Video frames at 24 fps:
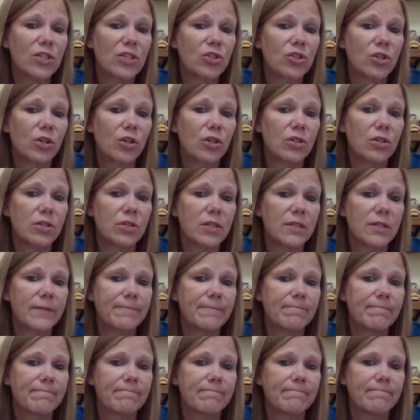skirt
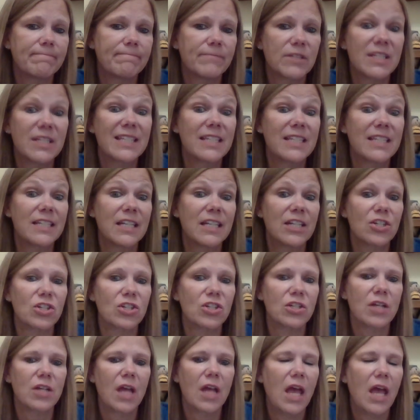to
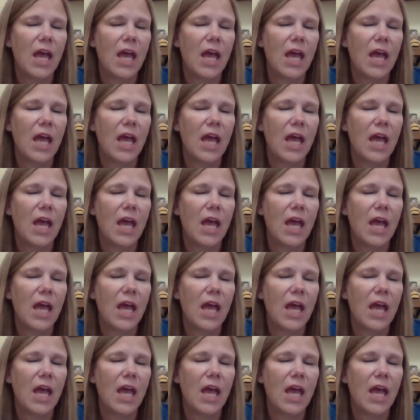stitch,